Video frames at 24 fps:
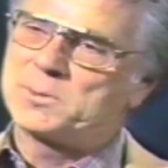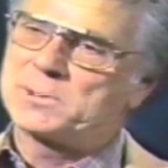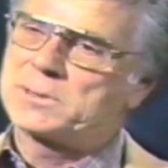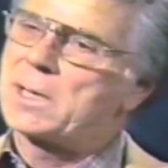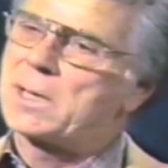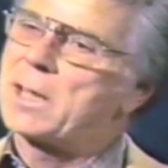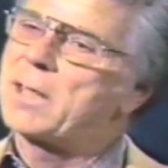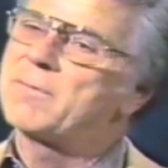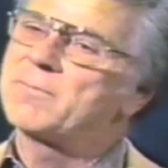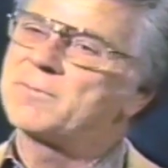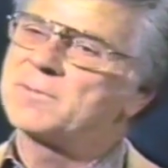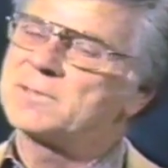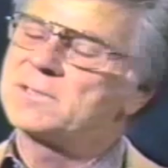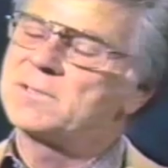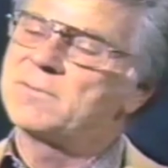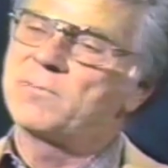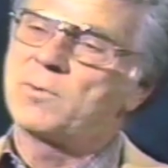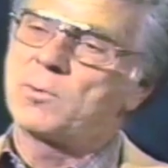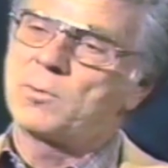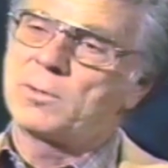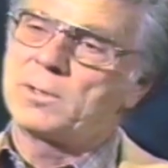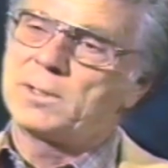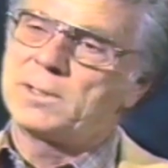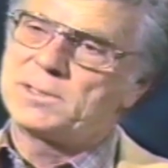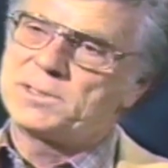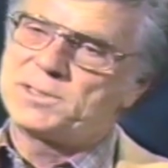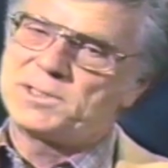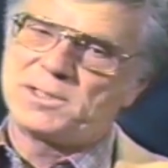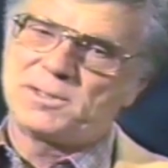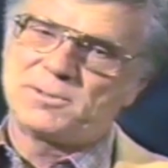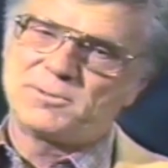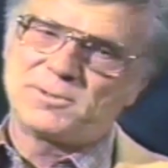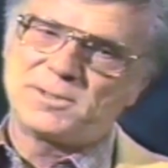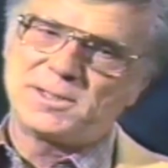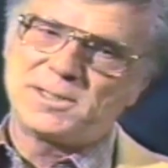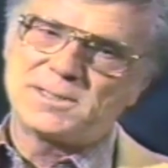His life is devoted to
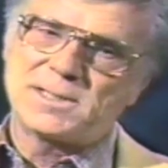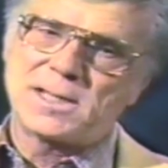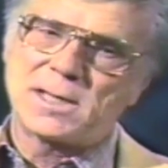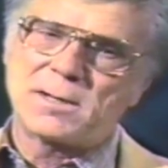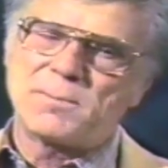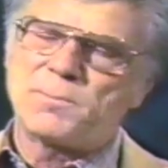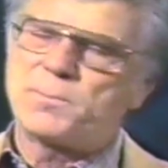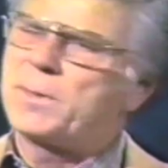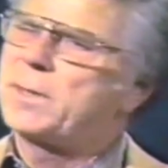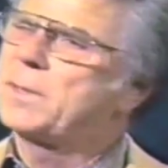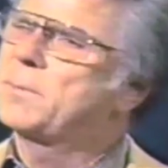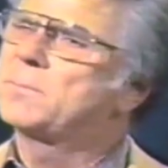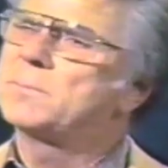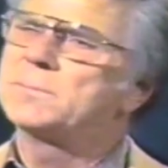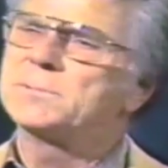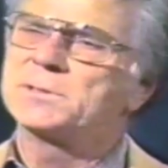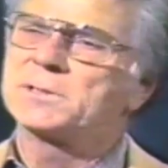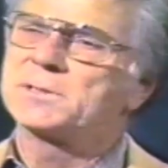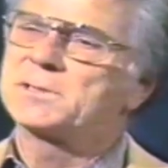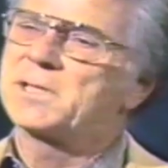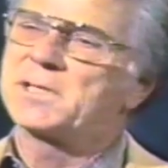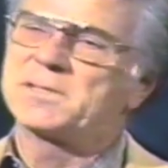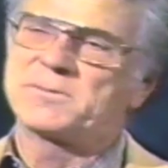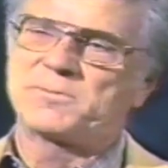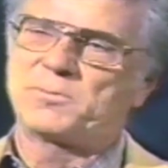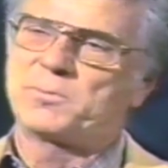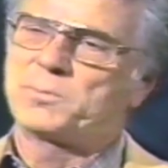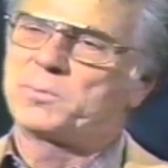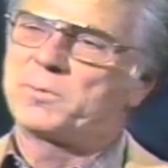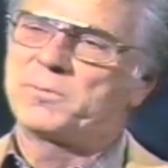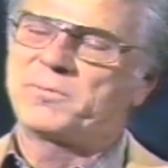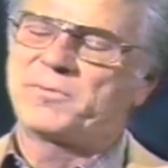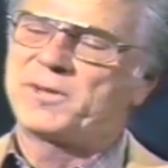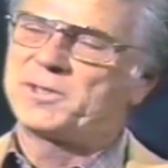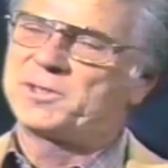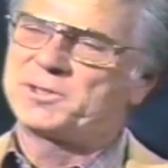children. He's not a big, successful
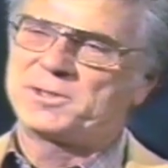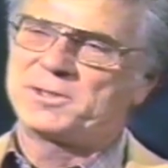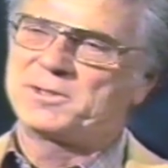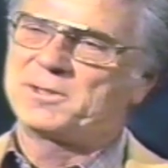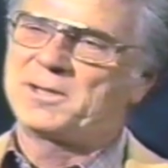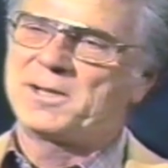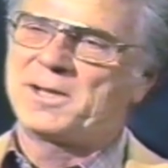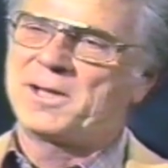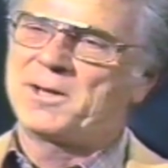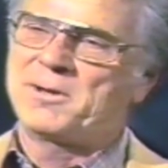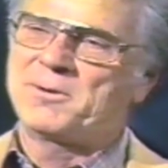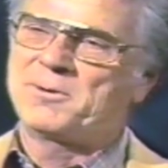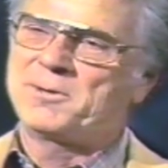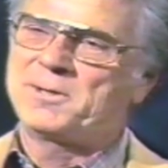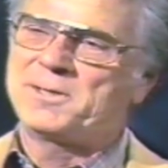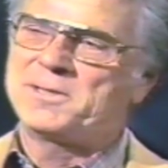professional clown.